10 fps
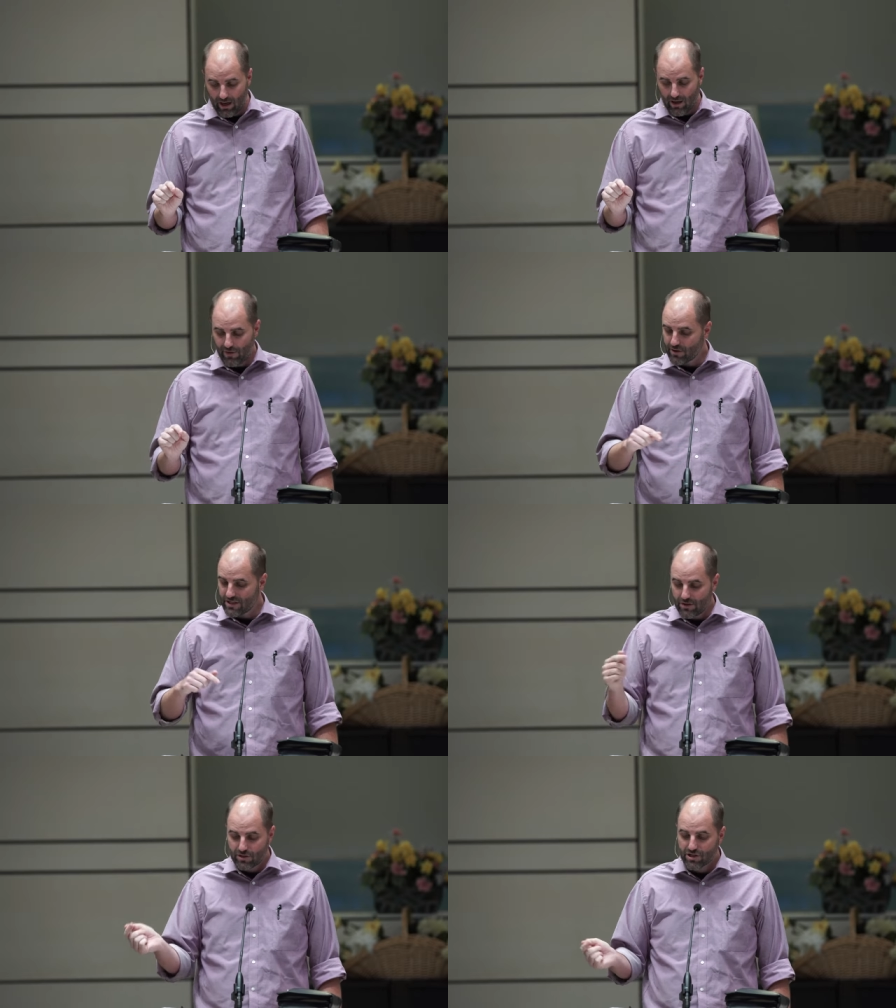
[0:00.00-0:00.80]
There is
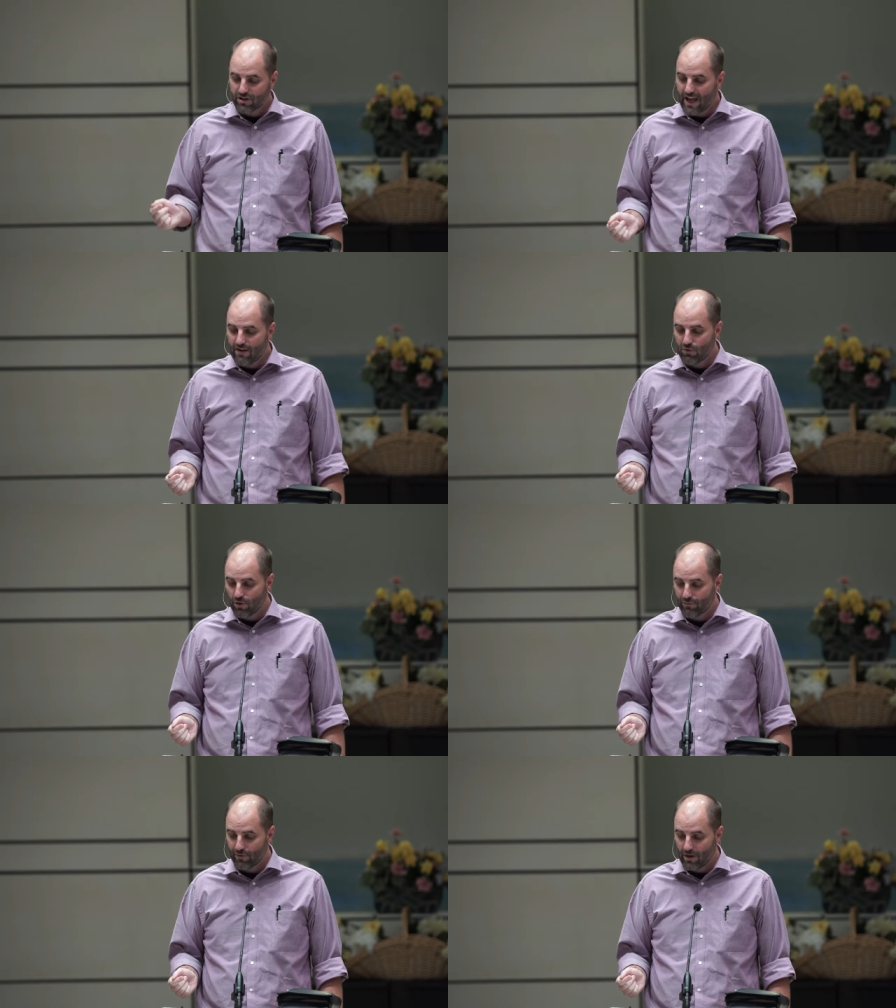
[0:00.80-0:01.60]
neither slave nor
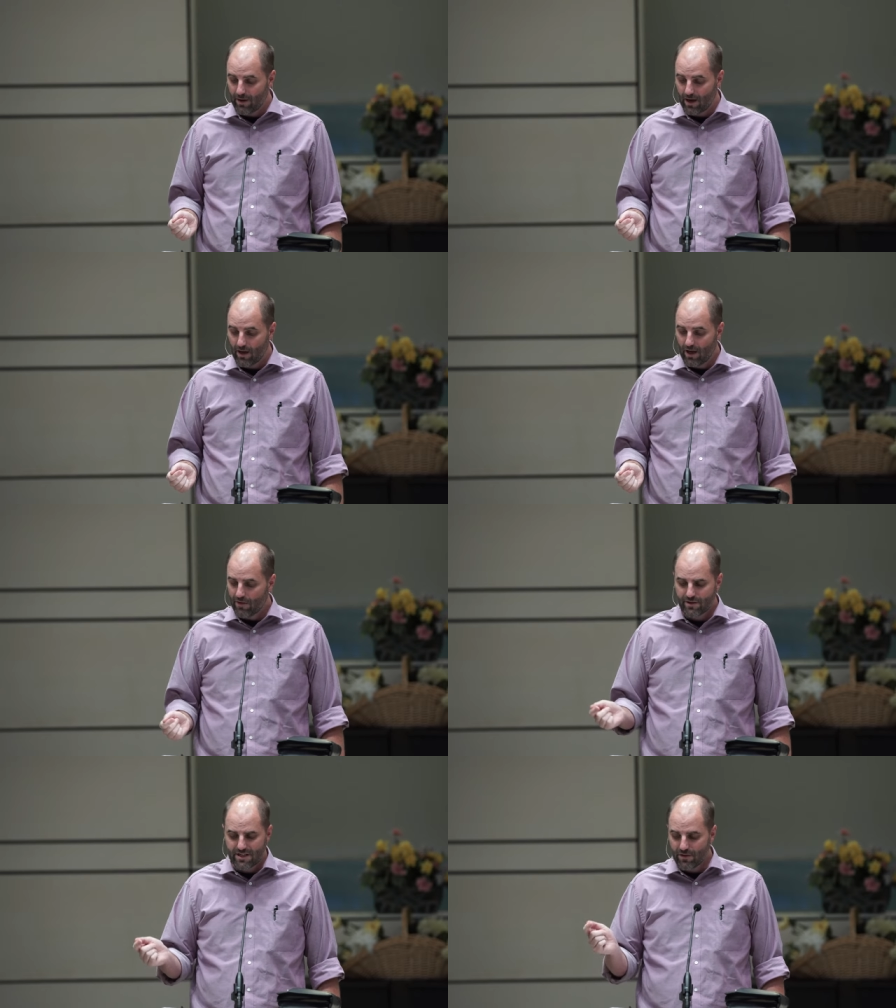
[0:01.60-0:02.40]
freeman.
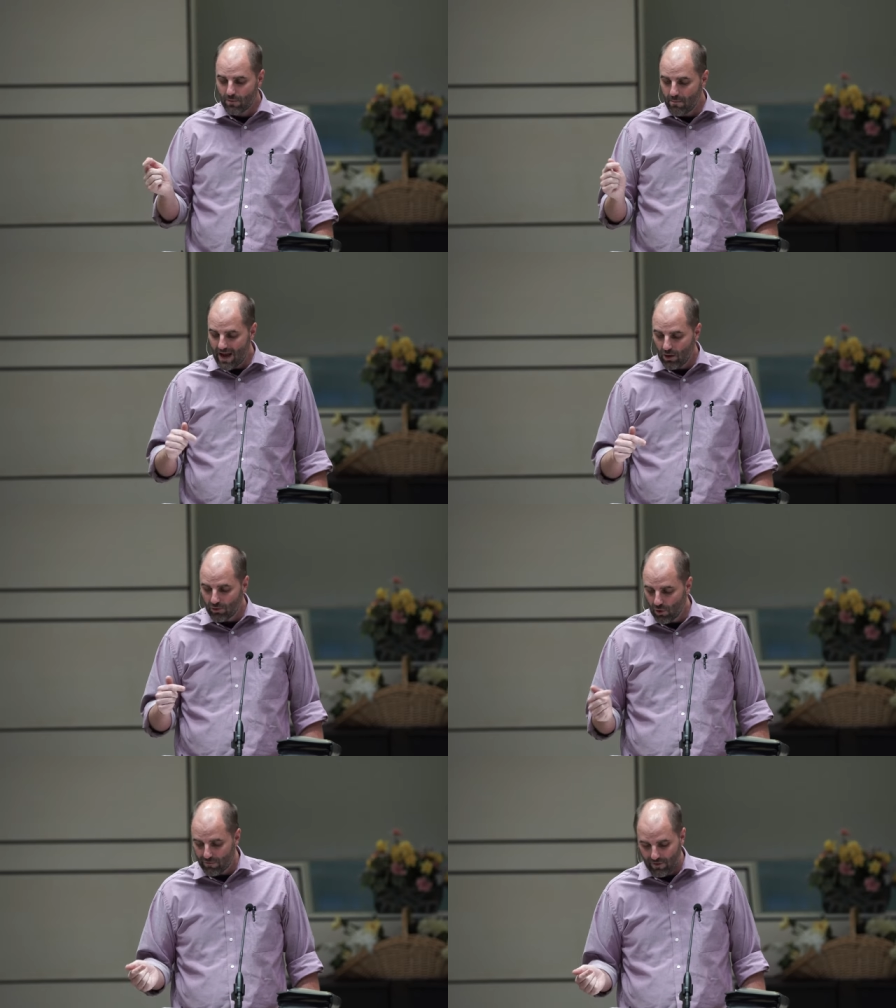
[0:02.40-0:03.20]
There's neither male
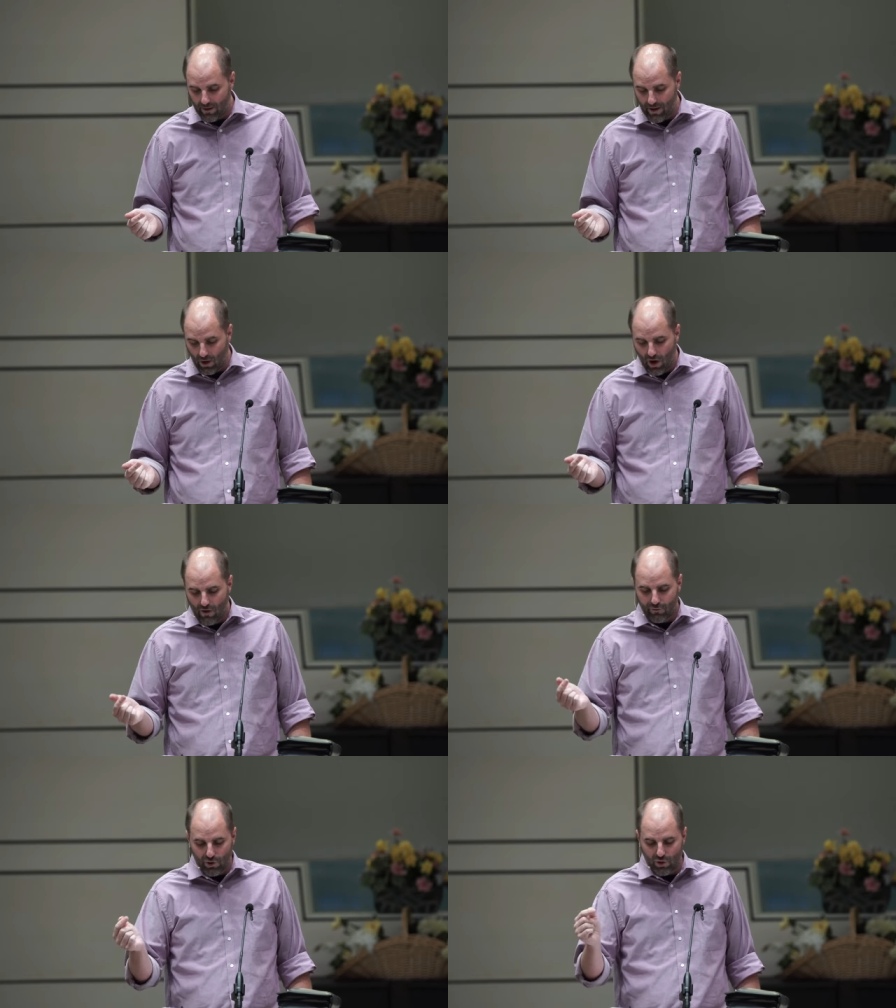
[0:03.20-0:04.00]
nor female,
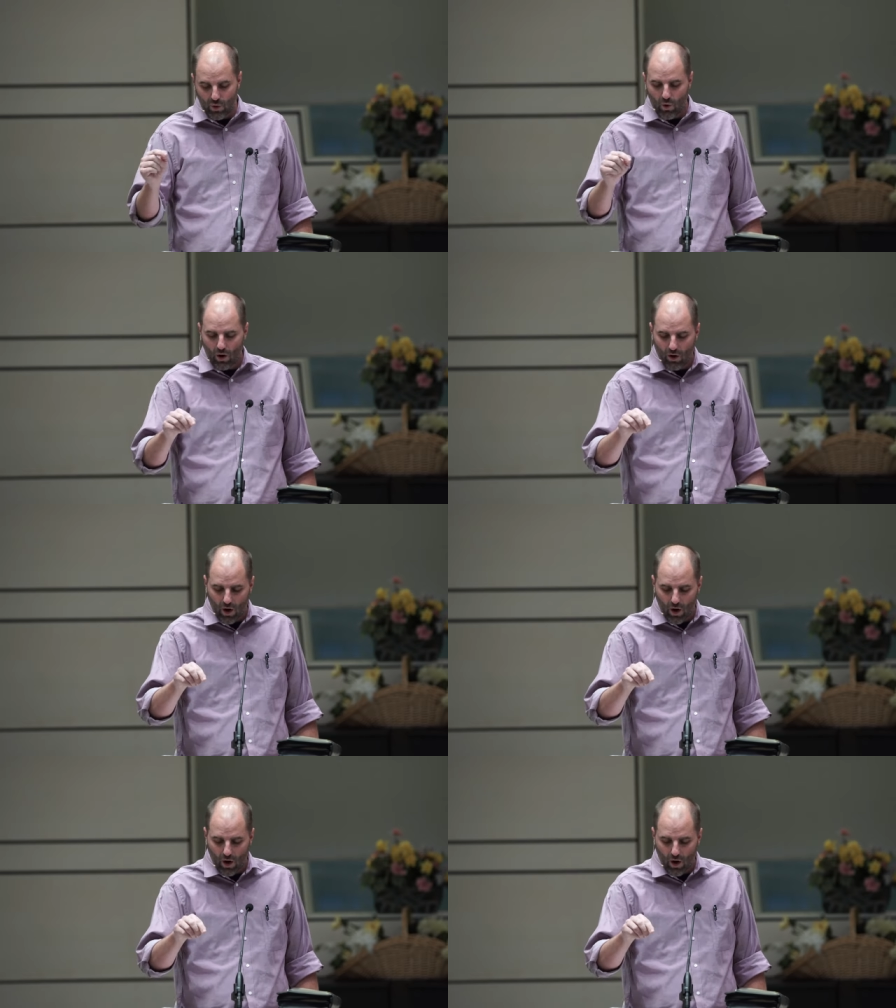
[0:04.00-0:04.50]
for you are